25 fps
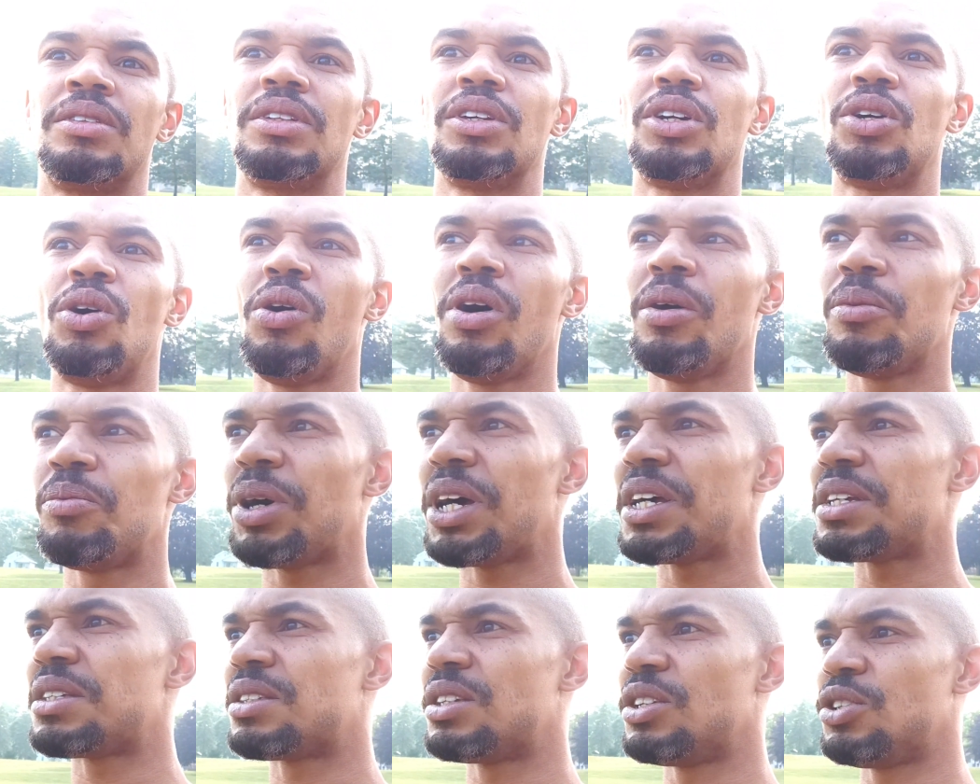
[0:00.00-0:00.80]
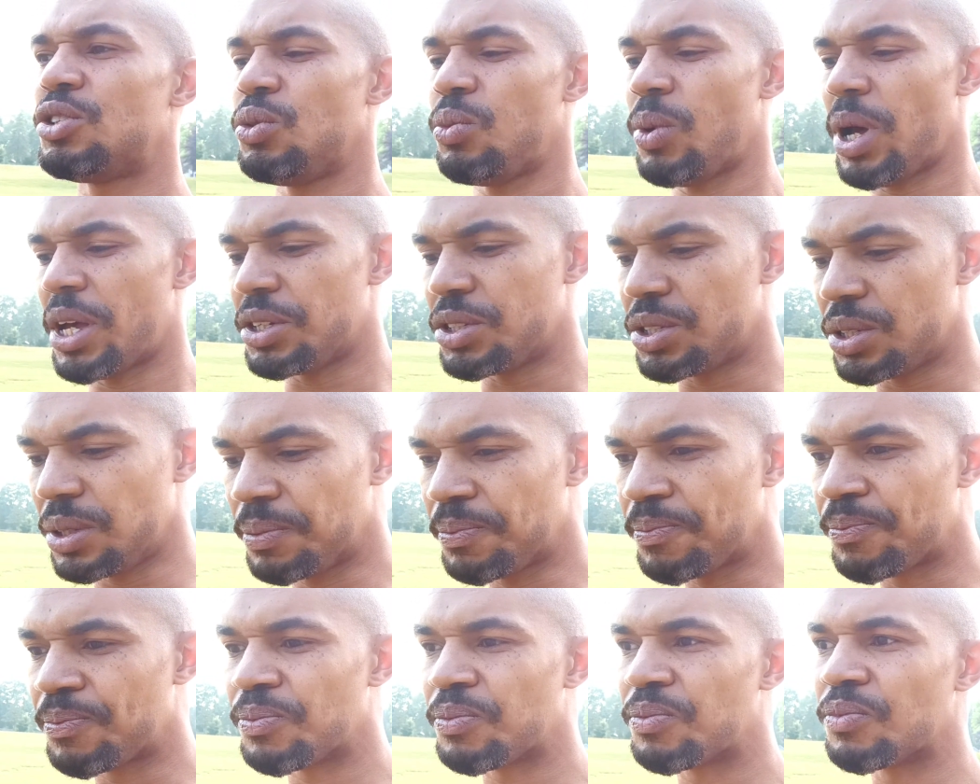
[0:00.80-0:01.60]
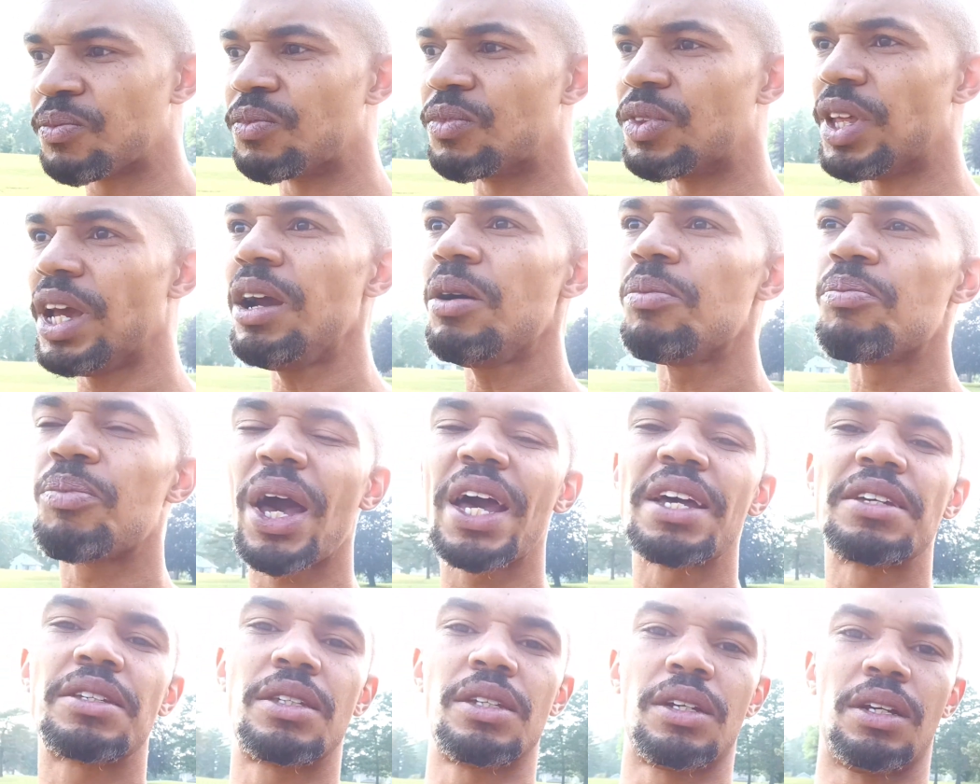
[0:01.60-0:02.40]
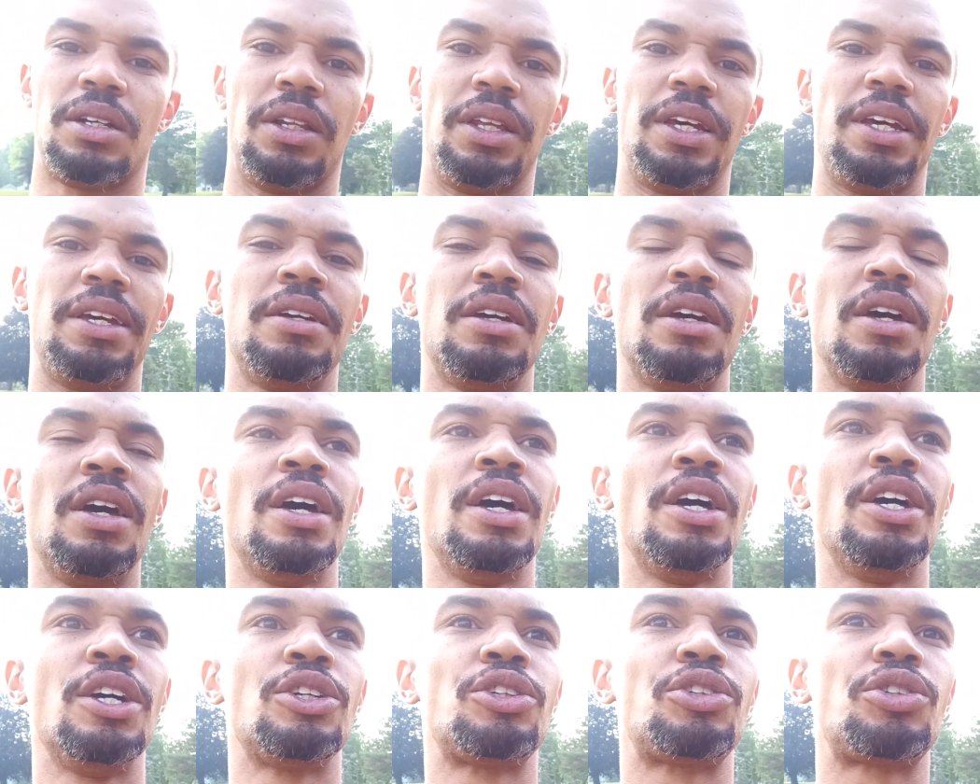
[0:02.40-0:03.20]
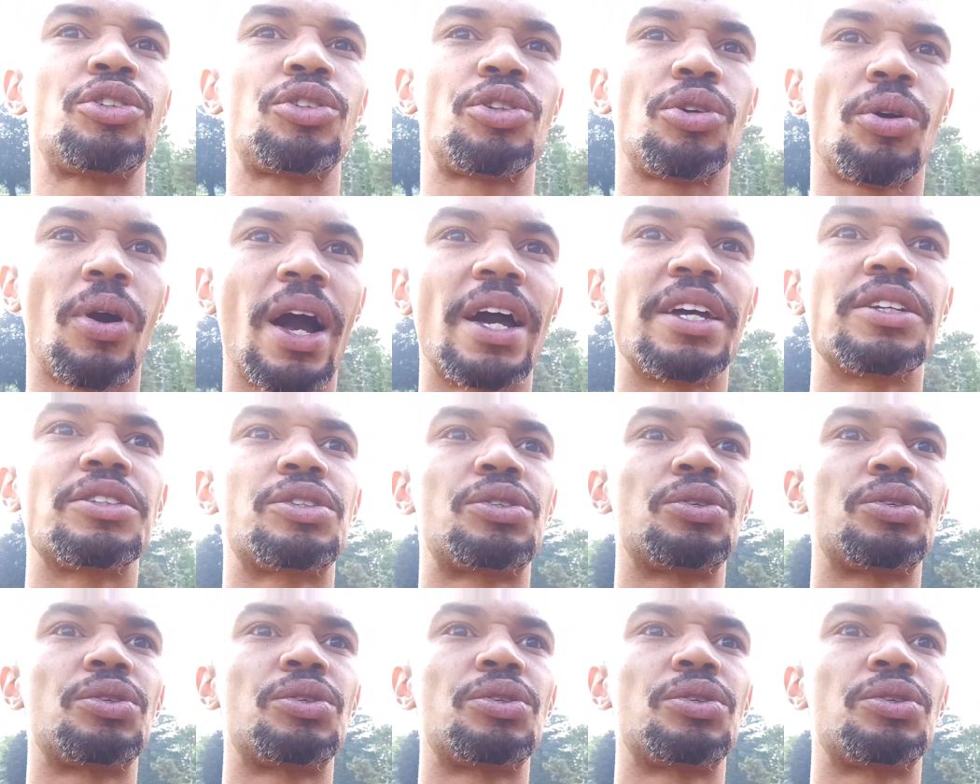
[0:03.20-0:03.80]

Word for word: the Coinbase situation, they're basically trying